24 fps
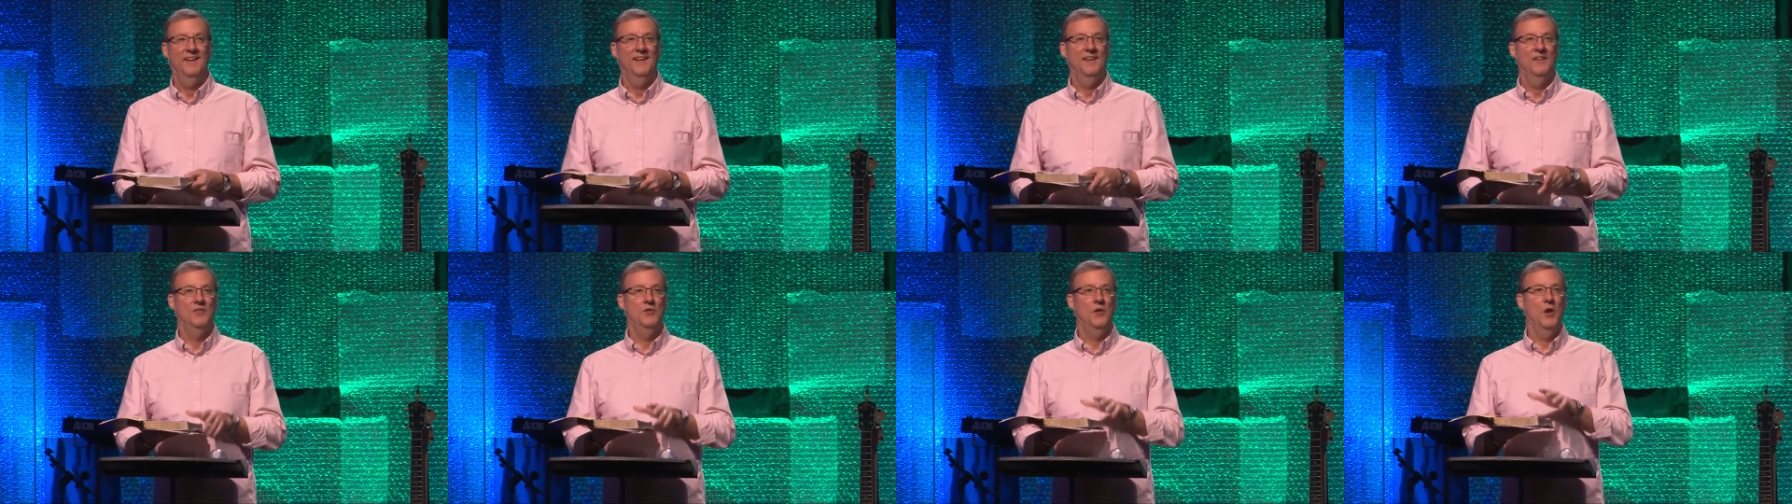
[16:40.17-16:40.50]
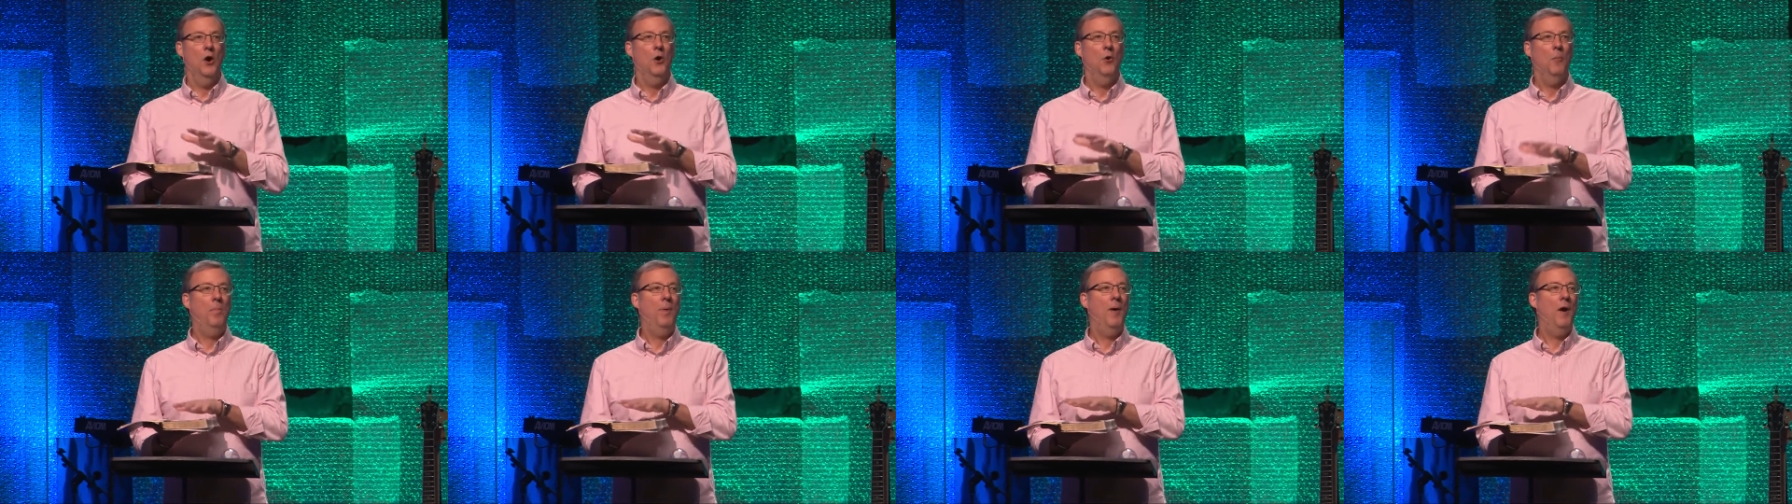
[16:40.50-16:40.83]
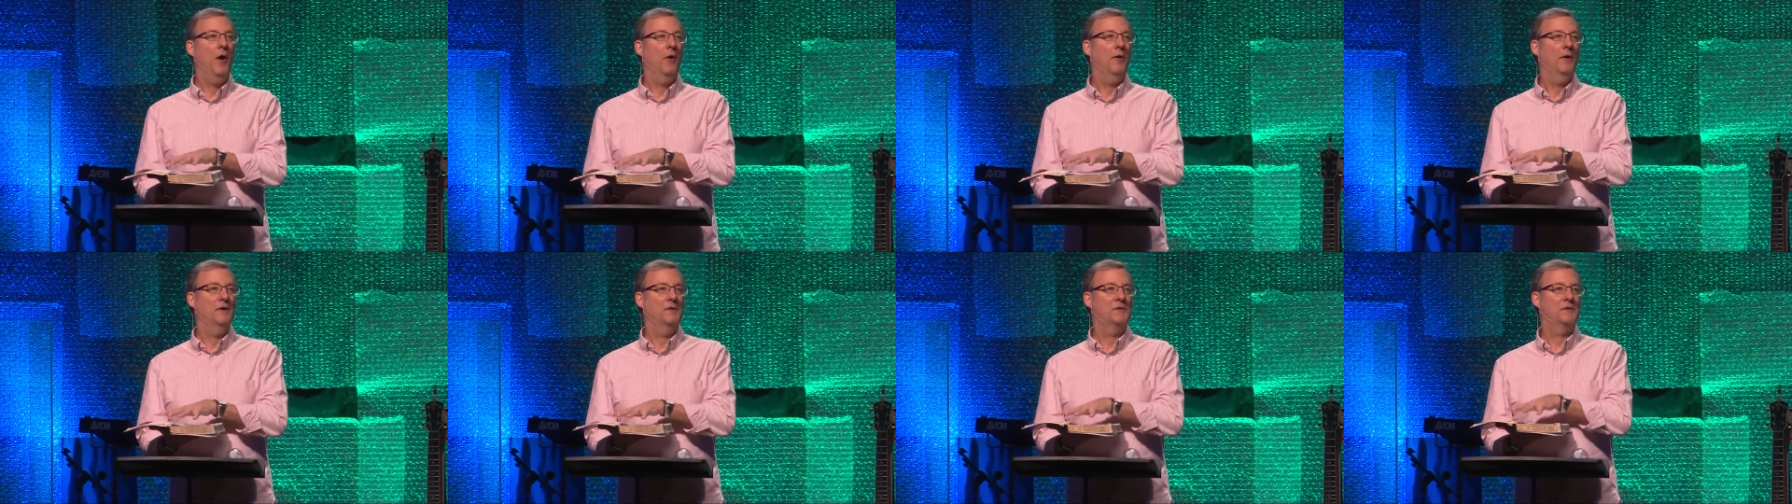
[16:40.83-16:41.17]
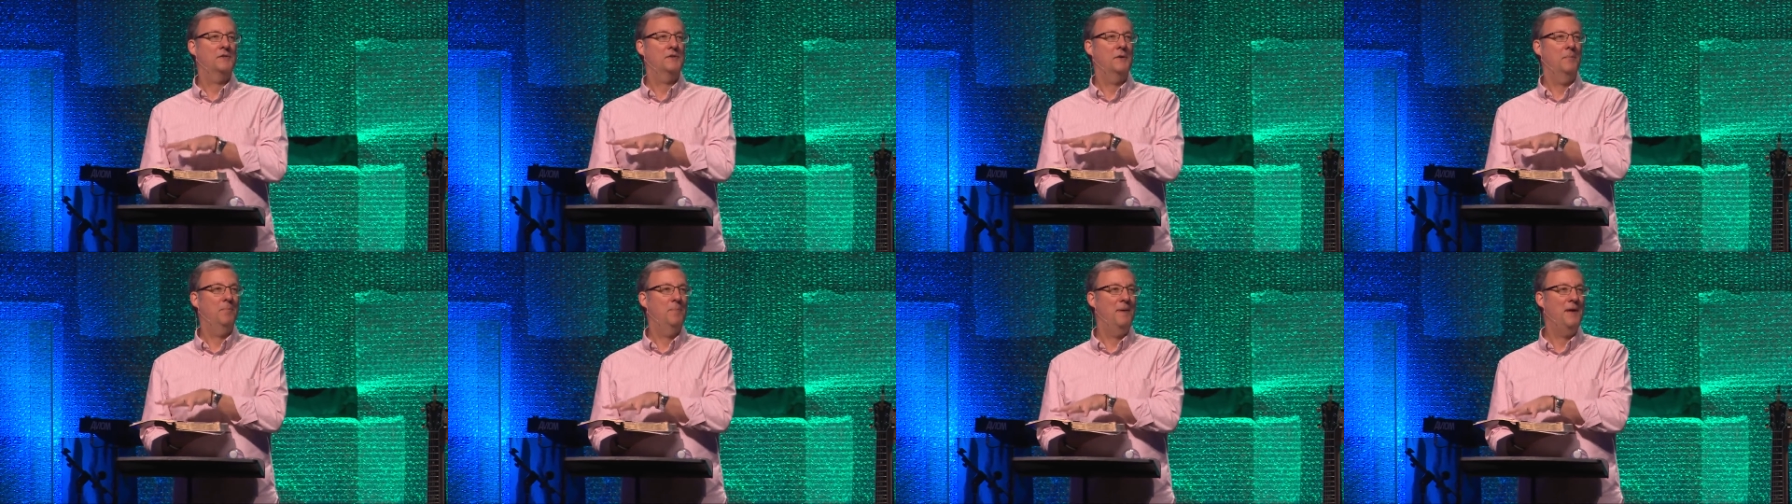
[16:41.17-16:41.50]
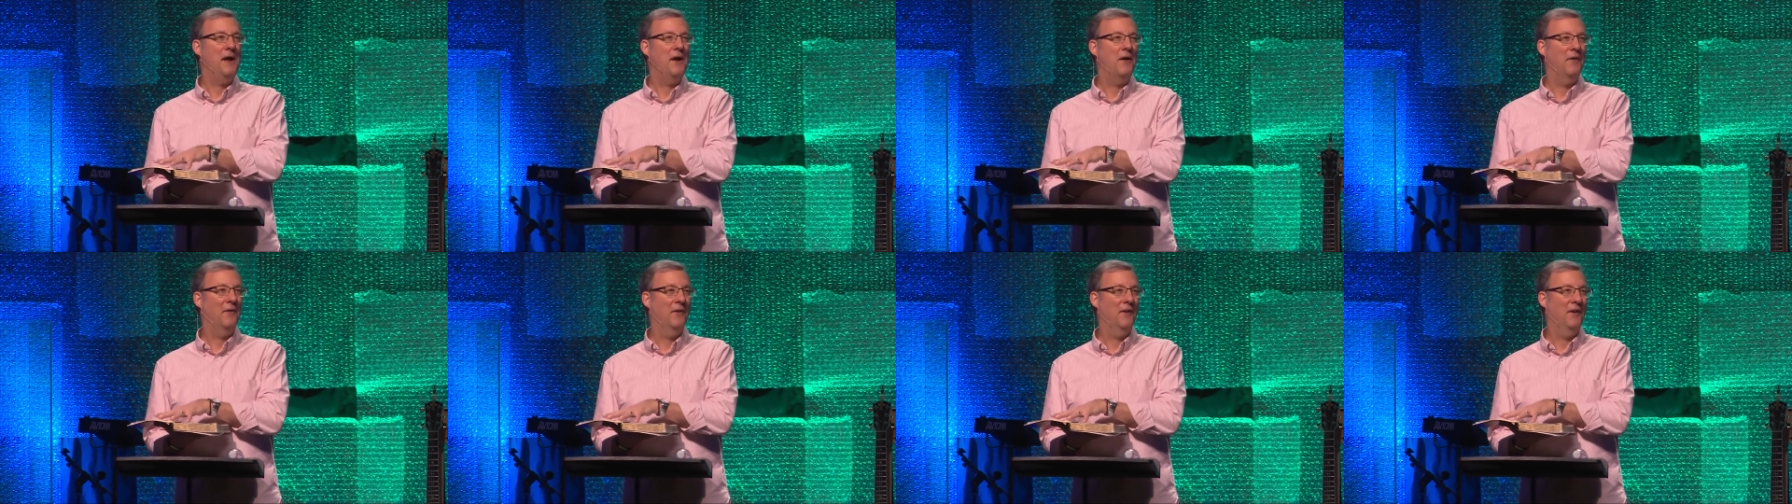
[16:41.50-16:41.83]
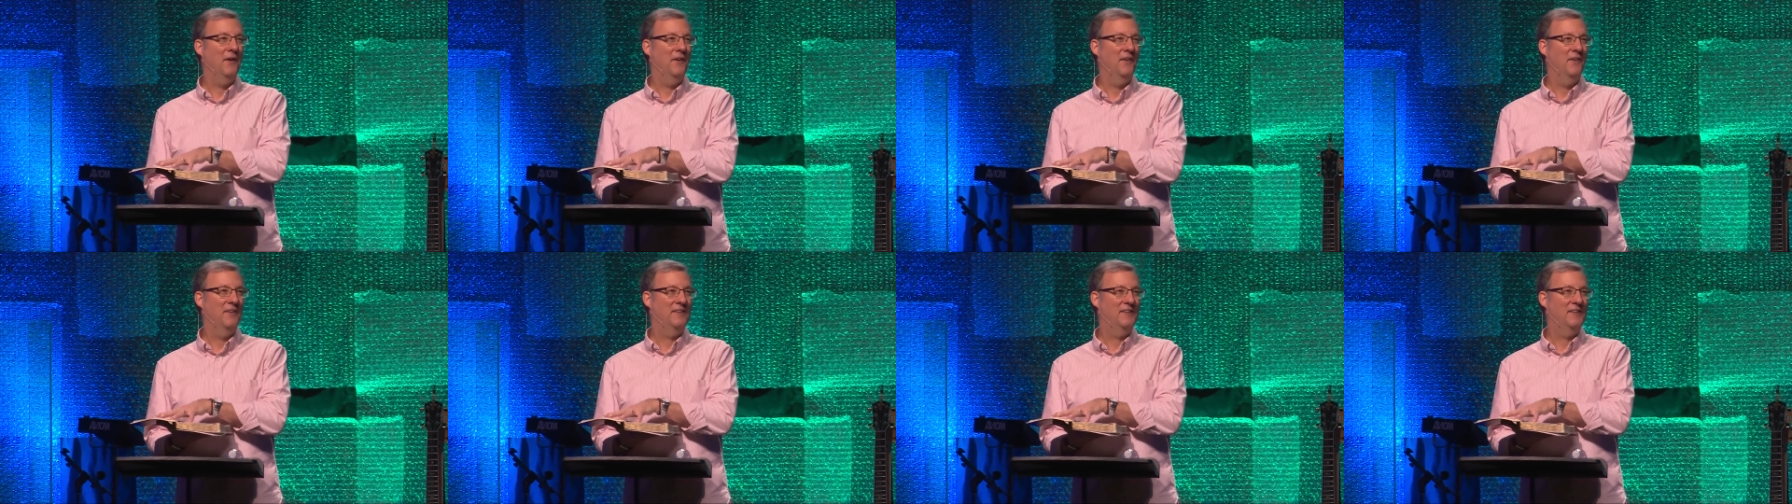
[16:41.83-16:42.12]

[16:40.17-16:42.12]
No part is superior